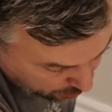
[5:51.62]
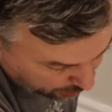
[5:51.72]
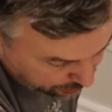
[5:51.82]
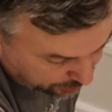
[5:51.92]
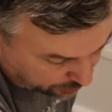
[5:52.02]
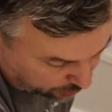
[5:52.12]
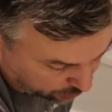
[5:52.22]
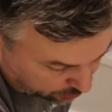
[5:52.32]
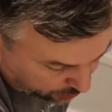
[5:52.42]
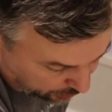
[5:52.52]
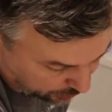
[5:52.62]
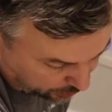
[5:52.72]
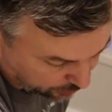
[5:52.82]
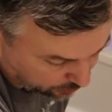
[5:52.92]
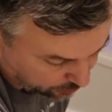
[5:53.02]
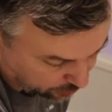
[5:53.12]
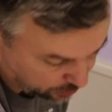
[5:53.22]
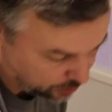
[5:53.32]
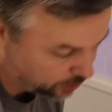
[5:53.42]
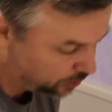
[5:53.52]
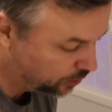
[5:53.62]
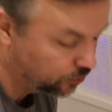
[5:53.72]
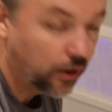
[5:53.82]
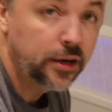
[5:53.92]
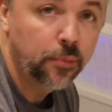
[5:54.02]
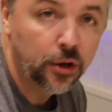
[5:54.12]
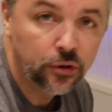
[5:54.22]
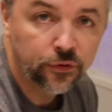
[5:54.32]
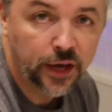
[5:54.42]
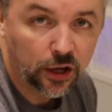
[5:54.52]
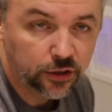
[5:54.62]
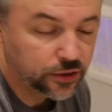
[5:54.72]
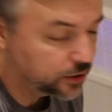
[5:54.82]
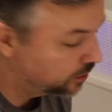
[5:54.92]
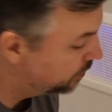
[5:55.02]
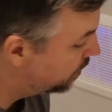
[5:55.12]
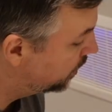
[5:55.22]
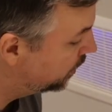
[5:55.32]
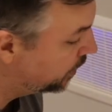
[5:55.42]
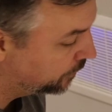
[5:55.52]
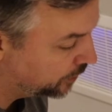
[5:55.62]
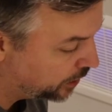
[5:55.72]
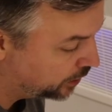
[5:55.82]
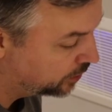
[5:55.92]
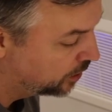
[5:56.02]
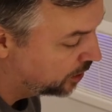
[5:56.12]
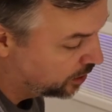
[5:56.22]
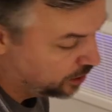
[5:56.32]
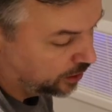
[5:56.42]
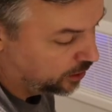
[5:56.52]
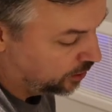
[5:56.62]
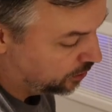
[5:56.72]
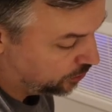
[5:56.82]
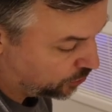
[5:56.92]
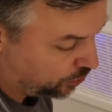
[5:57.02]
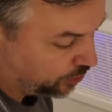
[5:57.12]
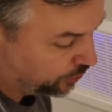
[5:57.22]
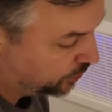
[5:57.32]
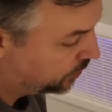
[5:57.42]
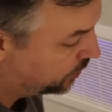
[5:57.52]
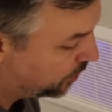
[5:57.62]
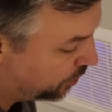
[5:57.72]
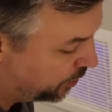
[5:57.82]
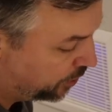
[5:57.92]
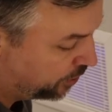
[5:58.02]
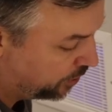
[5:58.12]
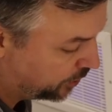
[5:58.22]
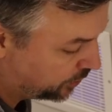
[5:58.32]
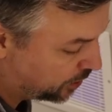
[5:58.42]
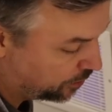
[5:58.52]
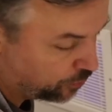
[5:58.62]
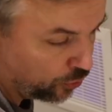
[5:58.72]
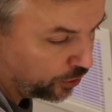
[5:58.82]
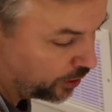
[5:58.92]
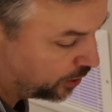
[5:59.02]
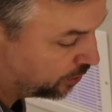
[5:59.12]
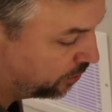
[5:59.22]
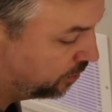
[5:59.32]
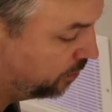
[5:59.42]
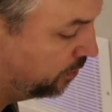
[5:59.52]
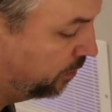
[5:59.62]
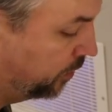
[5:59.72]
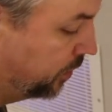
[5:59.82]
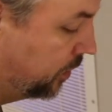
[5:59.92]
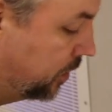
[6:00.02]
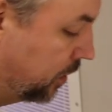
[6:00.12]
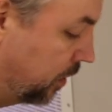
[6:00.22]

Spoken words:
until I get the right amount of gallons. And then after that, turn on the stirrer and start pouring this